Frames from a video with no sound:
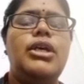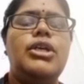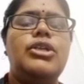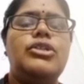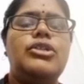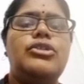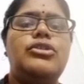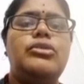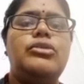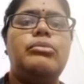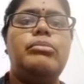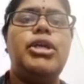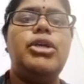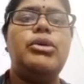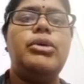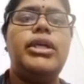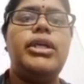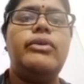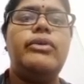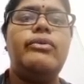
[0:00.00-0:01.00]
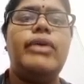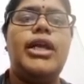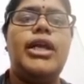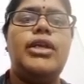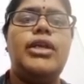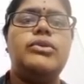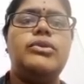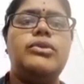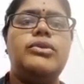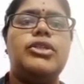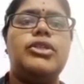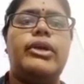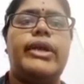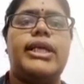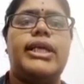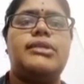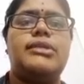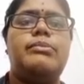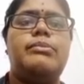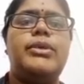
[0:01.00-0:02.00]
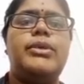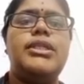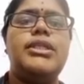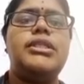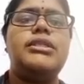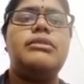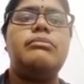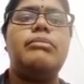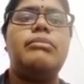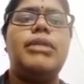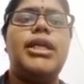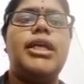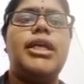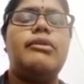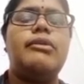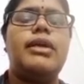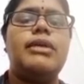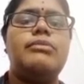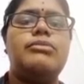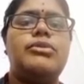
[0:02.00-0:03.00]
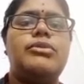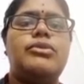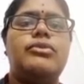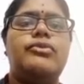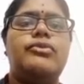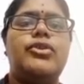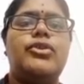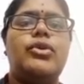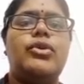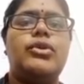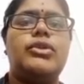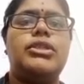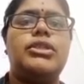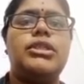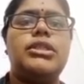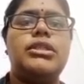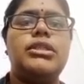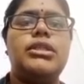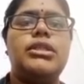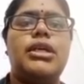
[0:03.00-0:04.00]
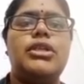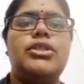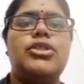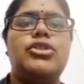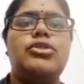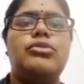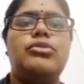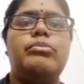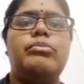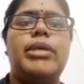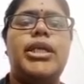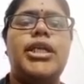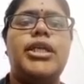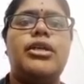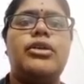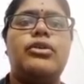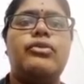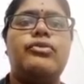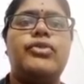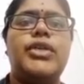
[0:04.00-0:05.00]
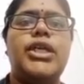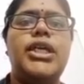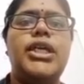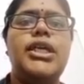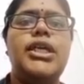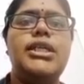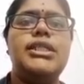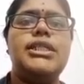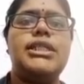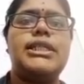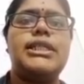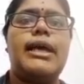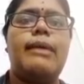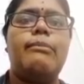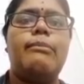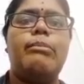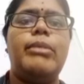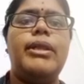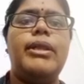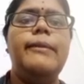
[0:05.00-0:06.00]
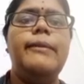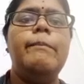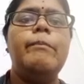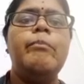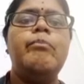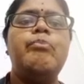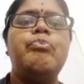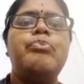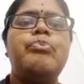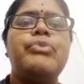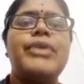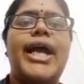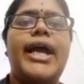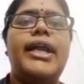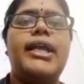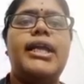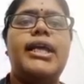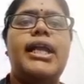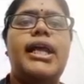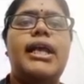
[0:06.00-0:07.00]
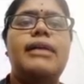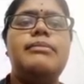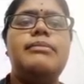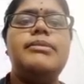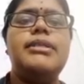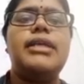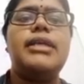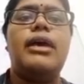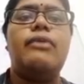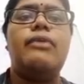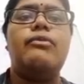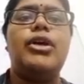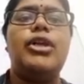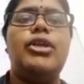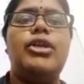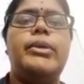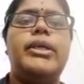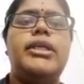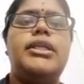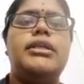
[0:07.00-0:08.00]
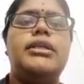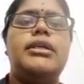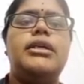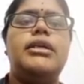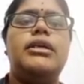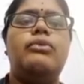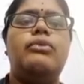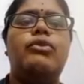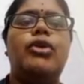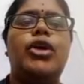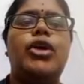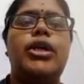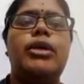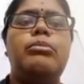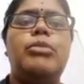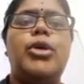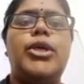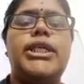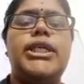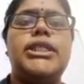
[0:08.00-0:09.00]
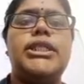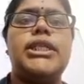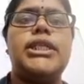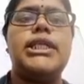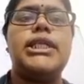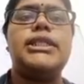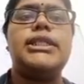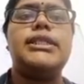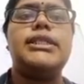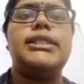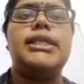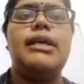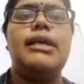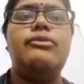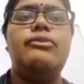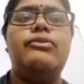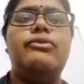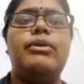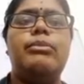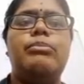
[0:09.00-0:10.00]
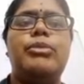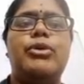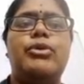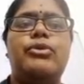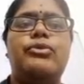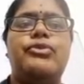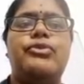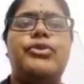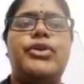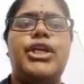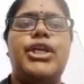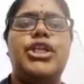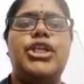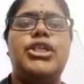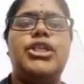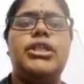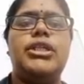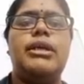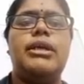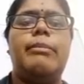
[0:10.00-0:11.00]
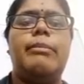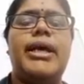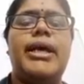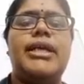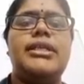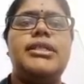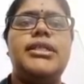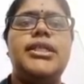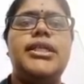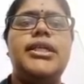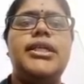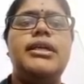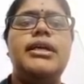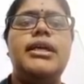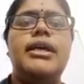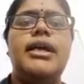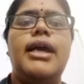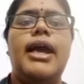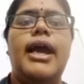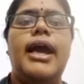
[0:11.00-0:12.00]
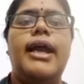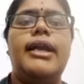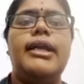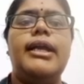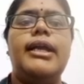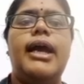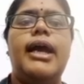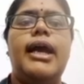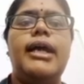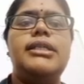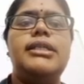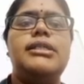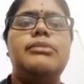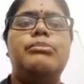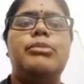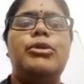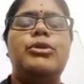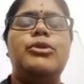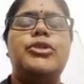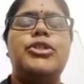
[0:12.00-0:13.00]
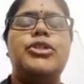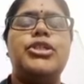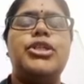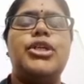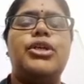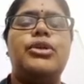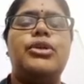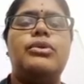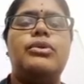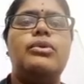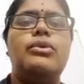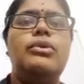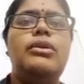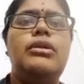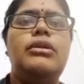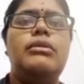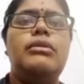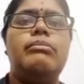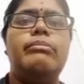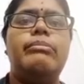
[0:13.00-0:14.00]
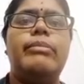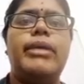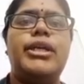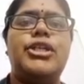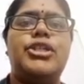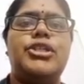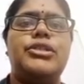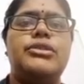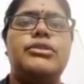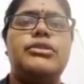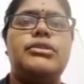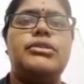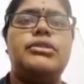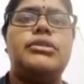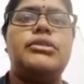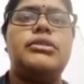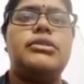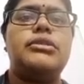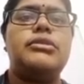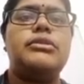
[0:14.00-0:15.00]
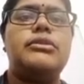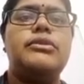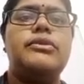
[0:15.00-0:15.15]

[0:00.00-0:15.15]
So BOD values are expressed in milligrams of the oxygen consumed per liter of the sample, and it helps evaluate a water body's self purification capacity and guides the pollution control measures.